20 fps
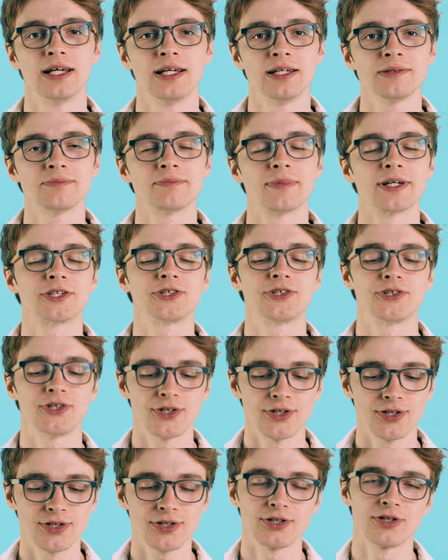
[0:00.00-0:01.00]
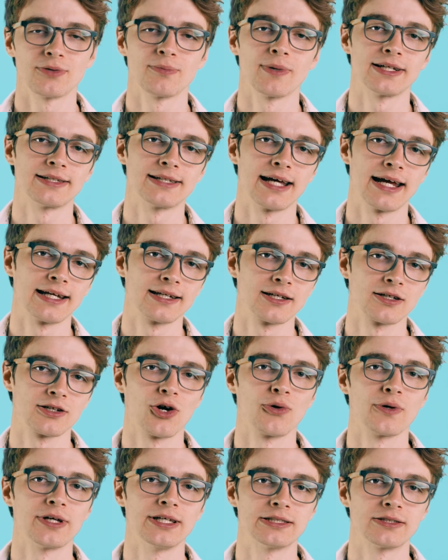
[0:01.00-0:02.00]
Make sure you're maintaining a
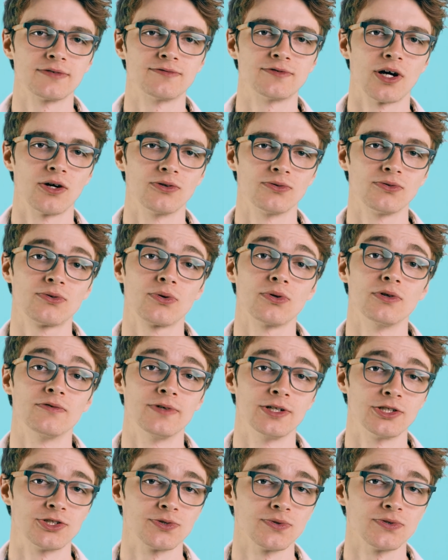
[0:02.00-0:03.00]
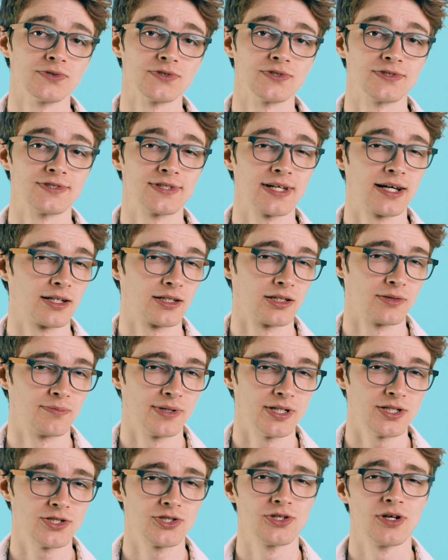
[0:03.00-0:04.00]
cohesive tone through the visuals and sound of your
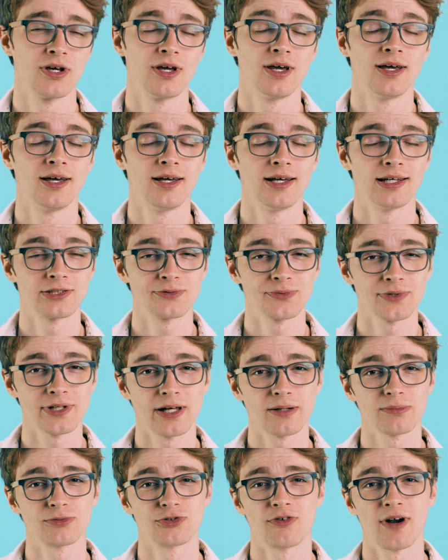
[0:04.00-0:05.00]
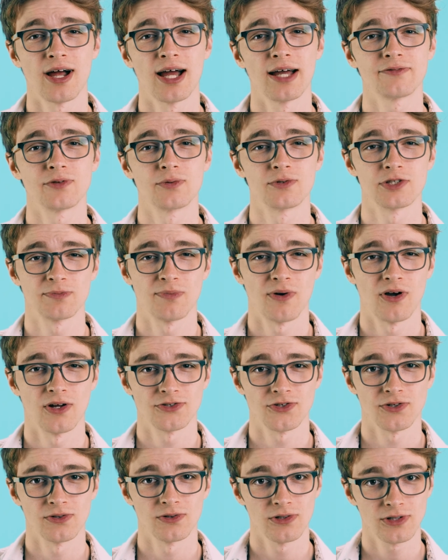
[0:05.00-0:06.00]
pitch, as it will help drive the
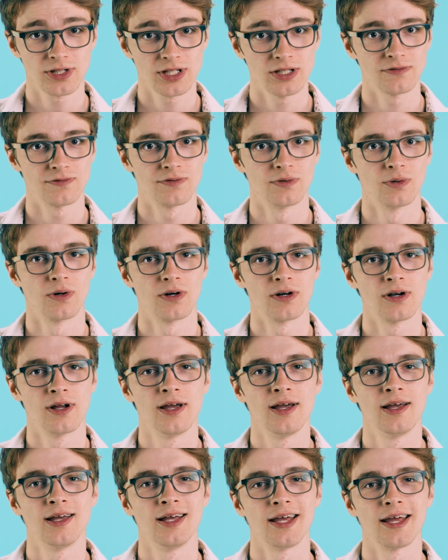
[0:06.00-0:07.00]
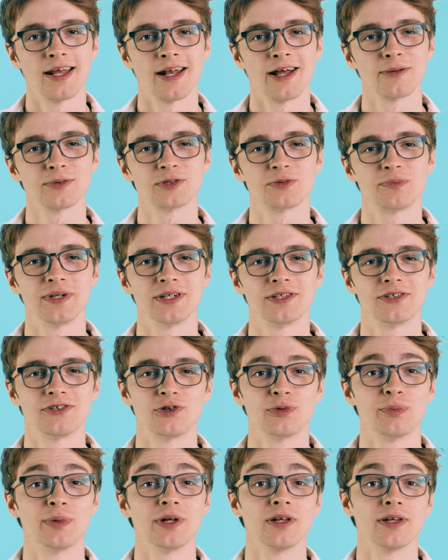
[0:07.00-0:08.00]
response you're looking for and help speak to
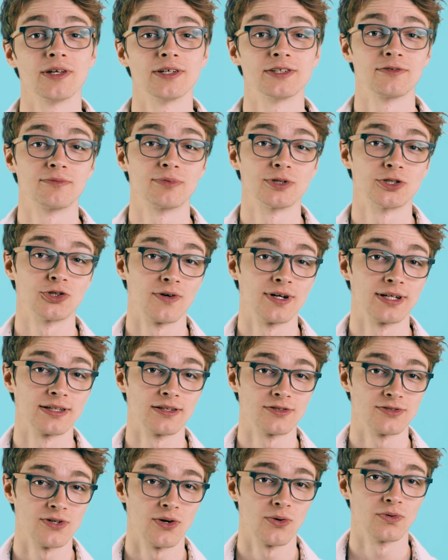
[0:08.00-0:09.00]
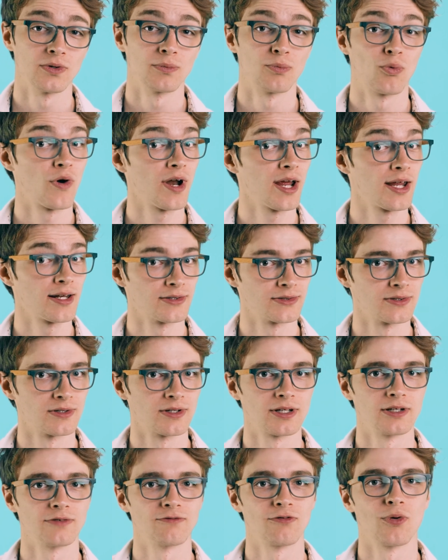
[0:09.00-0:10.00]
your abilities of portraying the tone the brand is
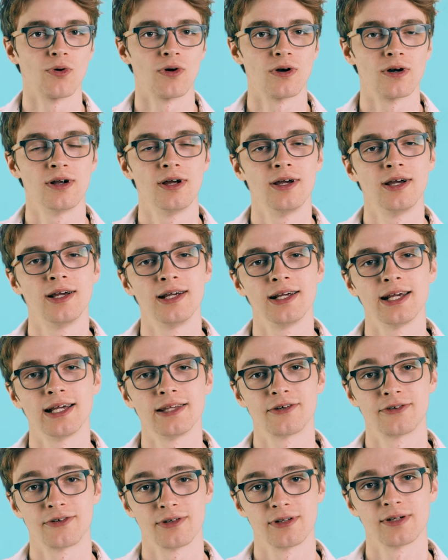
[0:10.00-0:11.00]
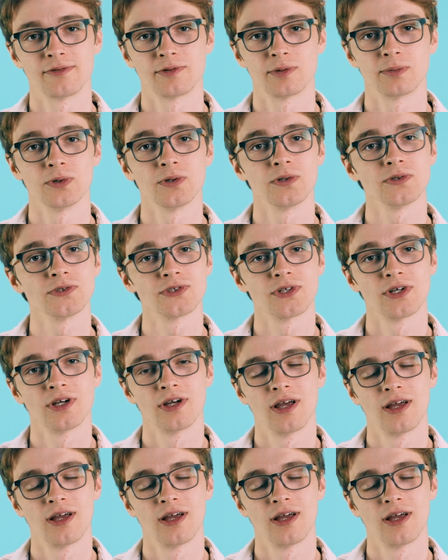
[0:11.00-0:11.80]
looking for in their deliverables.